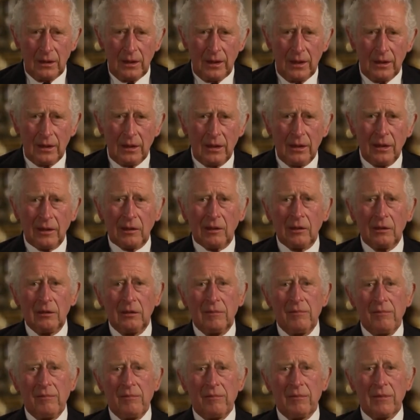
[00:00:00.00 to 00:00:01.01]
In a
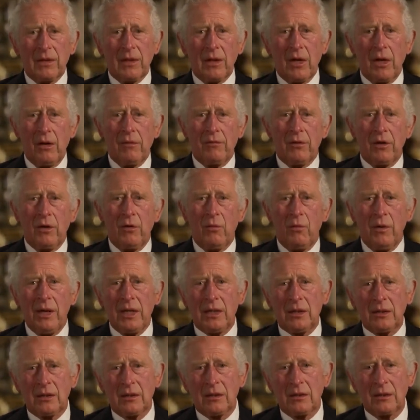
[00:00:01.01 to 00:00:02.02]
little over a
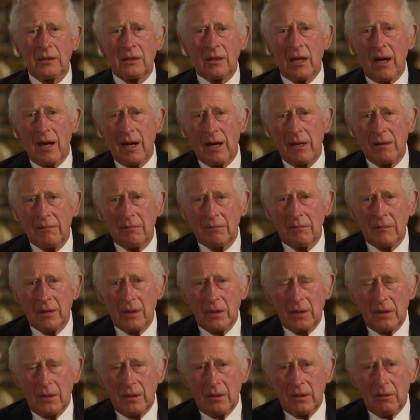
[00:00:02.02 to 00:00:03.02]
week's time,
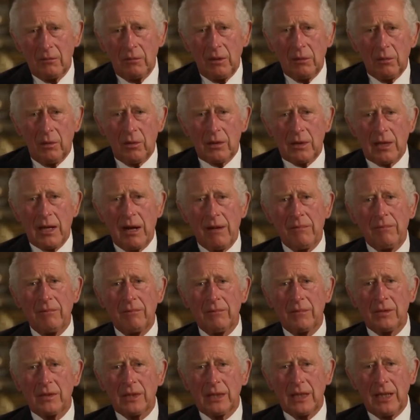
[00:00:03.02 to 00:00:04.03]
we will
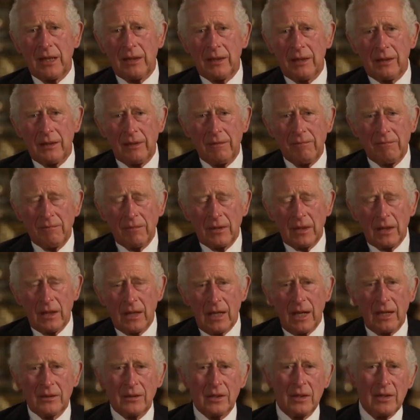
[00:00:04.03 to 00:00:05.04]
come together
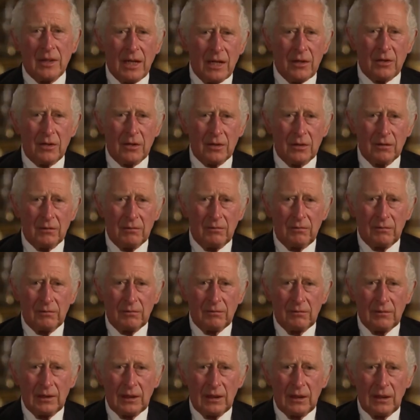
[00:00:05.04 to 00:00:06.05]
as a nation,
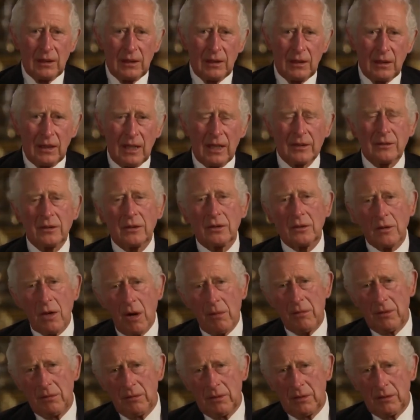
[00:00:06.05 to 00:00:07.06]
as a
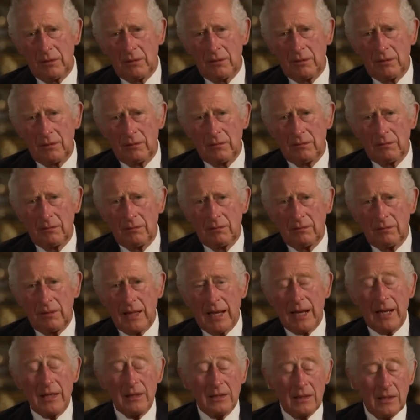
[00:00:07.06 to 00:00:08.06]
Commonwealth,
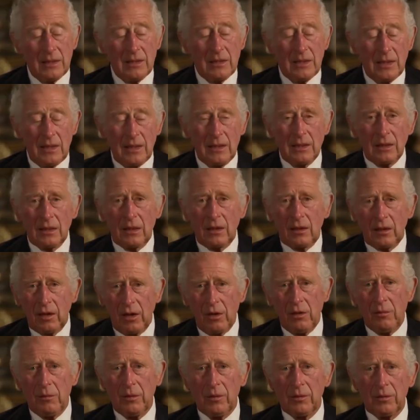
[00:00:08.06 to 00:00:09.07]
and indeed a
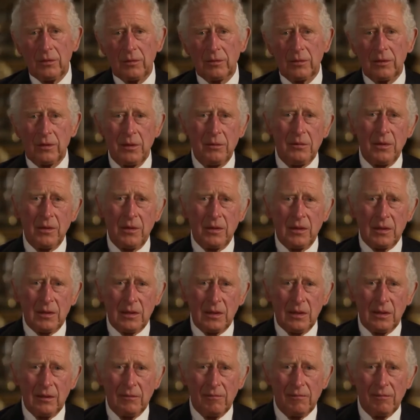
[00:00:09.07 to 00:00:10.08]
global
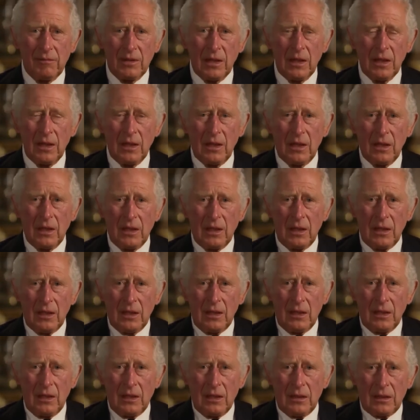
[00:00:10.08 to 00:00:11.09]
community,
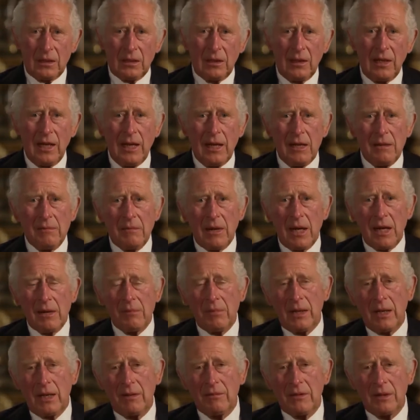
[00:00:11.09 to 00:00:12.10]
to lay my
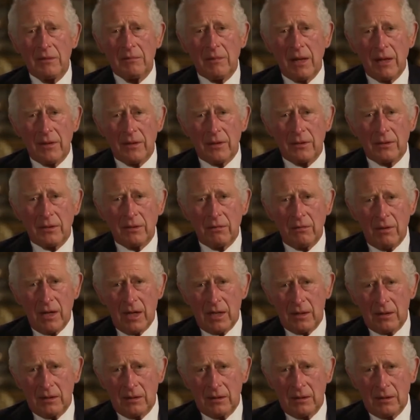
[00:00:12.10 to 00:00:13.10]
beloved mother to
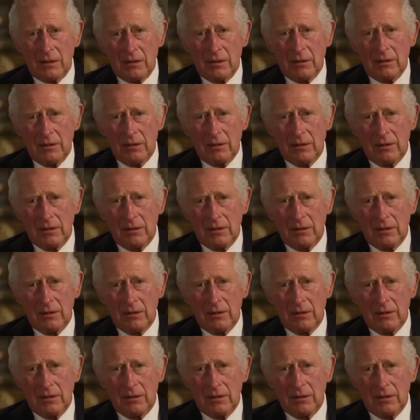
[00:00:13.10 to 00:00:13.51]
rest.